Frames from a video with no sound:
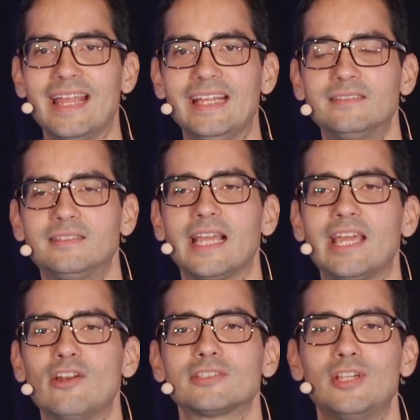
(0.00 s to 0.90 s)
It's
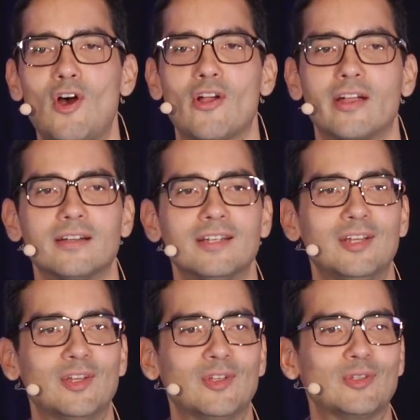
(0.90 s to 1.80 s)
taking us longer
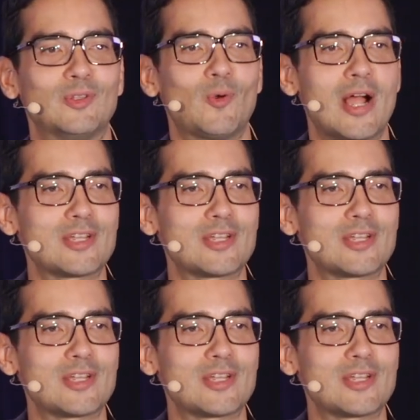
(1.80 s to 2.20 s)
to